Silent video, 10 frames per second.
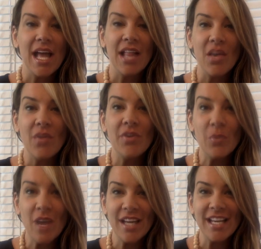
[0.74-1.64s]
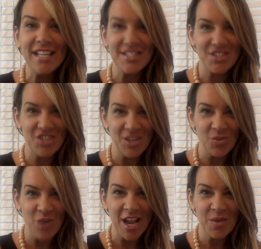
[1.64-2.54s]
Hello, everyone. It's Jenna
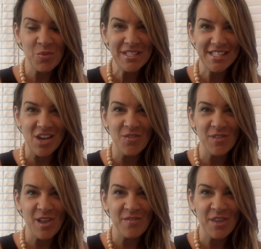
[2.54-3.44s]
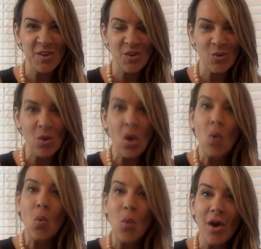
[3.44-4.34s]
Ryan with Self Love You.
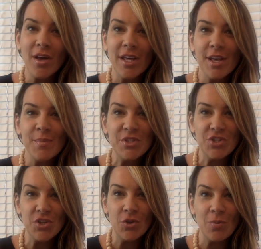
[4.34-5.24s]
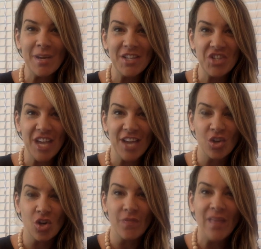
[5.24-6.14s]
Welcome to my
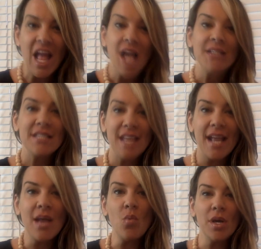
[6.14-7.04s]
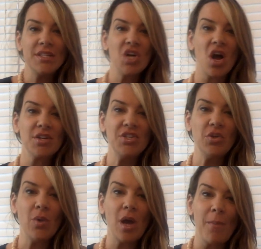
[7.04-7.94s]
channel. Today, I want to talk to
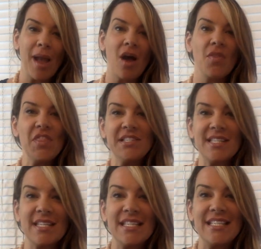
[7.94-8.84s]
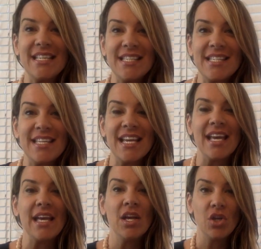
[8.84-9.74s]
you about the sadistic
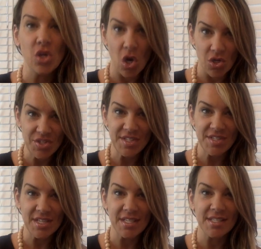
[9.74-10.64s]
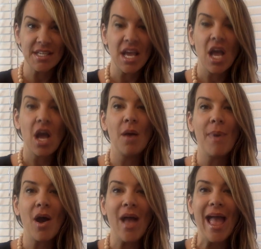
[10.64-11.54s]
narcissist,
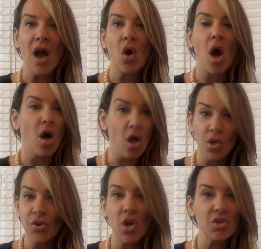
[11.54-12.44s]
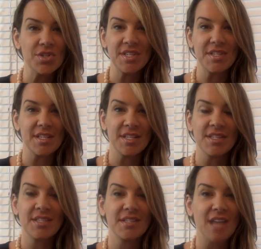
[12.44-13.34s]
about how all
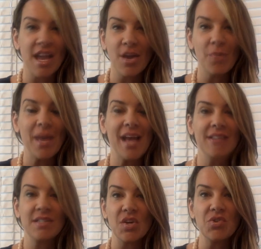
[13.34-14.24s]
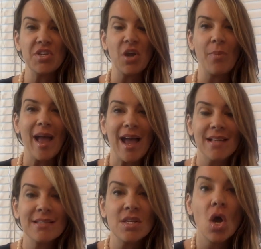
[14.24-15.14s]
narcissists, psychopaths,
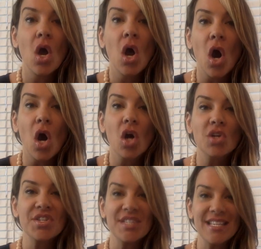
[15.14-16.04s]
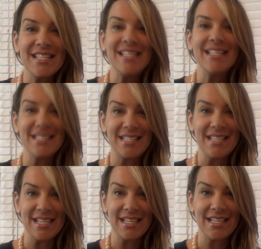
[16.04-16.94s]
sociopaths, are
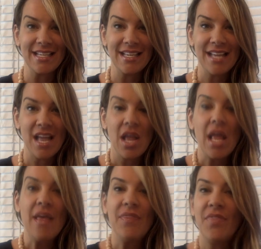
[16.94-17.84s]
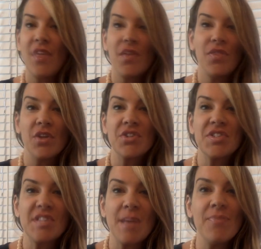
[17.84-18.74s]
sadistic. That there's
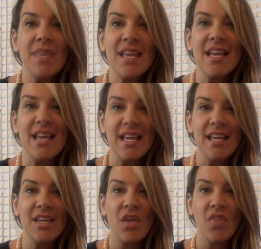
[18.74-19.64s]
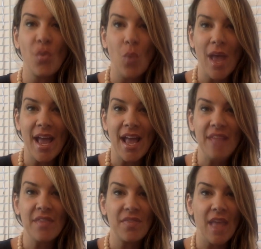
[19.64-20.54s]
something in the way
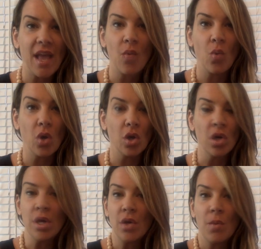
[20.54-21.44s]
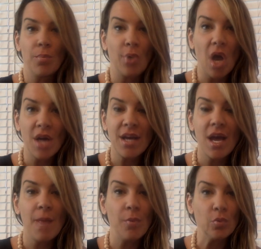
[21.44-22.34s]
that they were brought
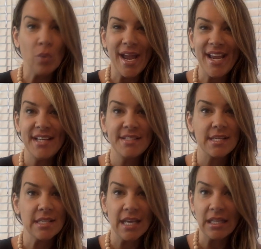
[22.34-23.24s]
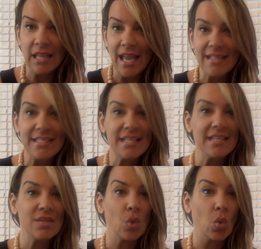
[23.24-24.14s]
up, raised,
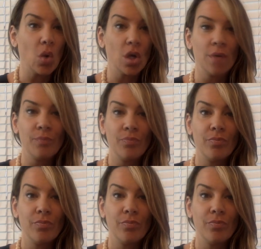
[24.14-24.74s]
neglected, or